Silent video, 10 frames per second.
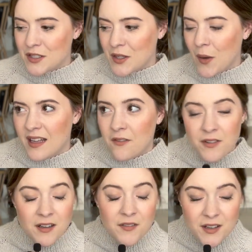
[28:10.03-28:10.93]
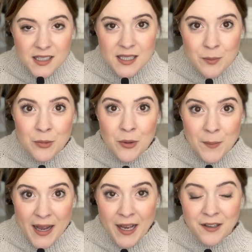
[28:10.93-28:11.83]
So very, very simple
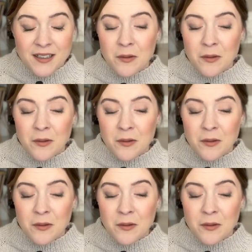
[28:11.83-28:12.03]
pattern.